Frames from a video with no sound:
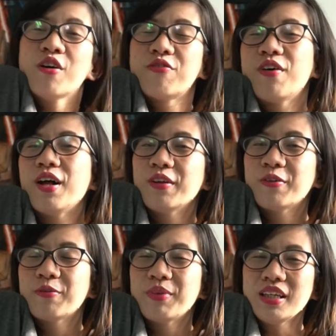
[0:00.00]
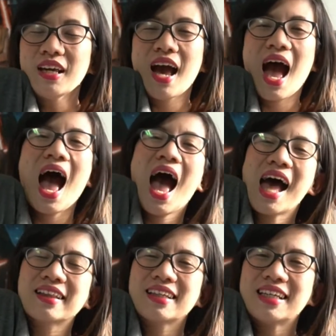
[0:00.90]
follow me
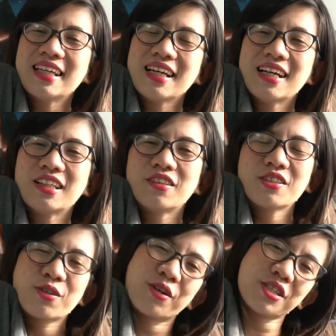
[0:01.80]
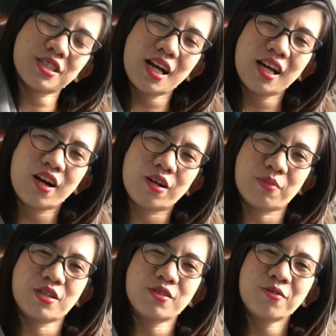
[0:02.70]
at Ika_Cheng on
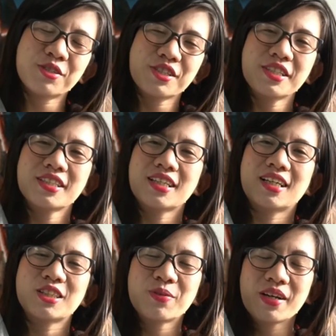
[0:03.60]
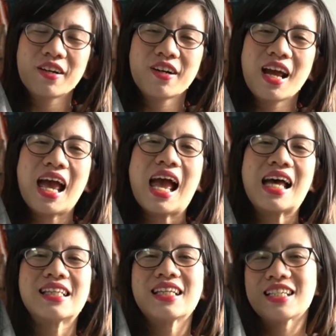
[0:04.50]
my socials, Twitter and
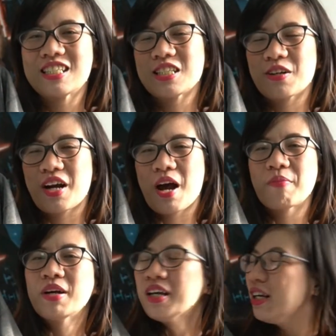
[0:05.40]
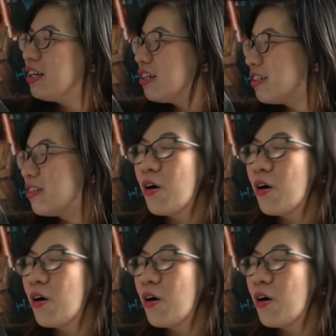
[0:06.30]
Instagram. So